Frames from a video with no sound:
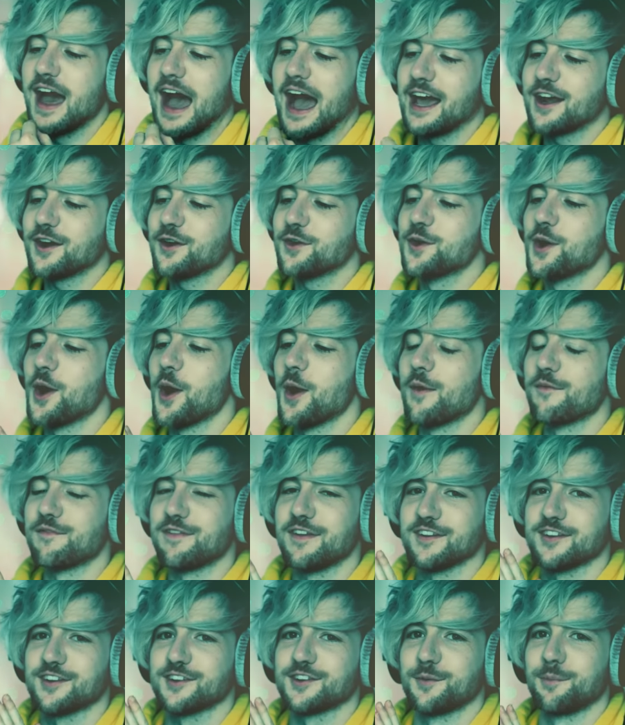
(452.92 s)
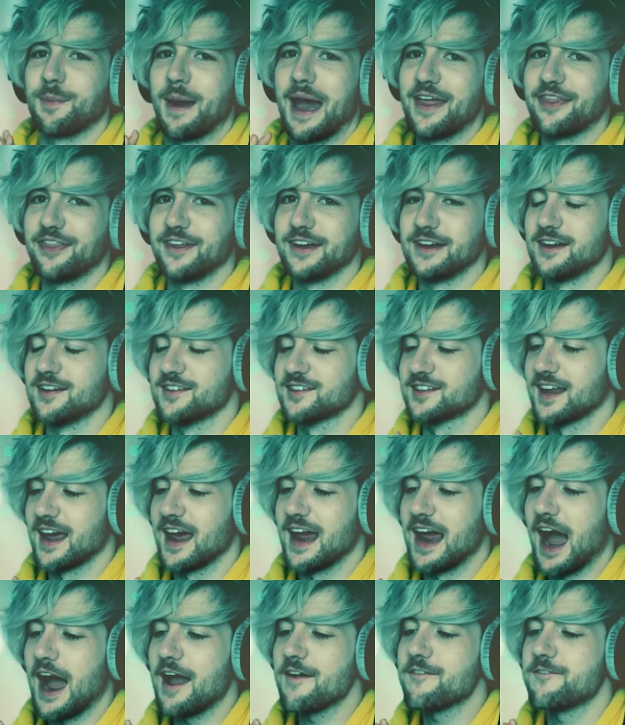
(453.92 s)
I don't know if this is a bad thing to
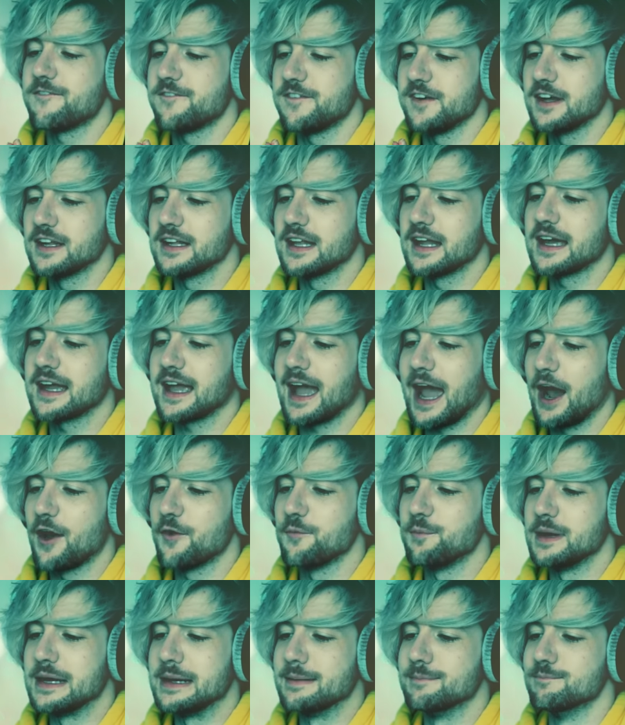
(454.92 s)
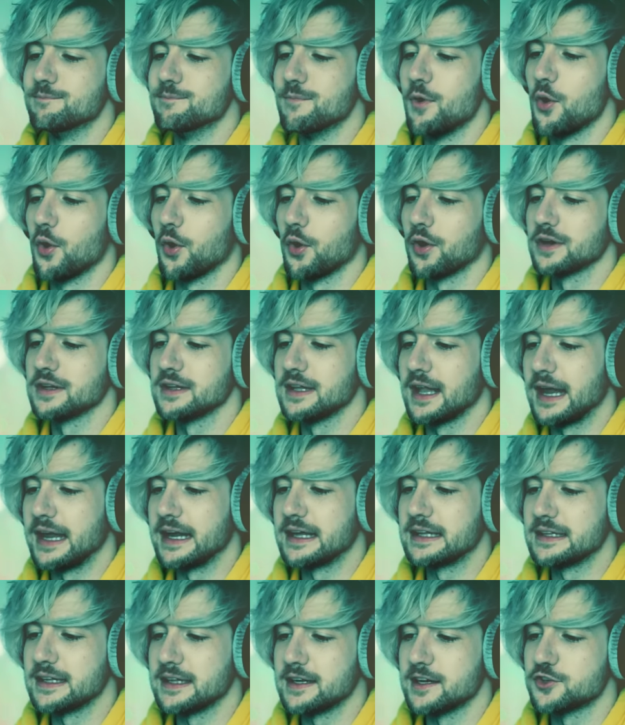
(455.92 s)
say. I feel like I would be more
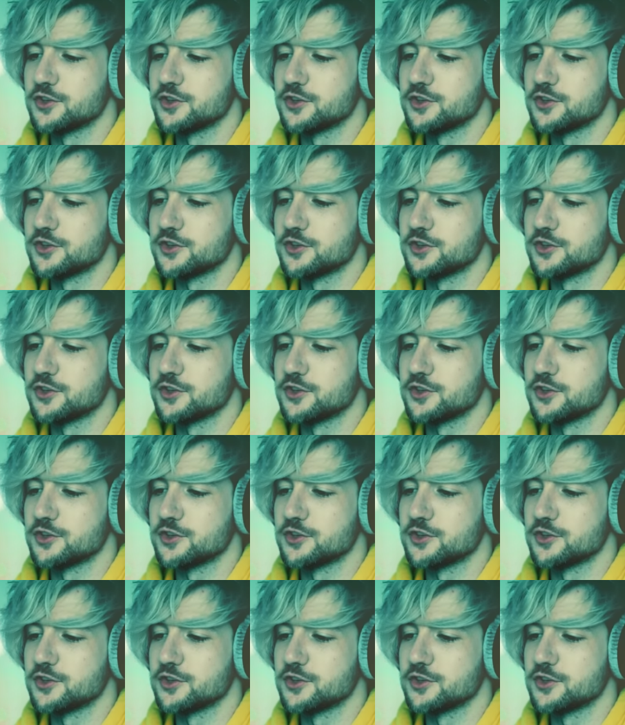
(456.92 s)
likely to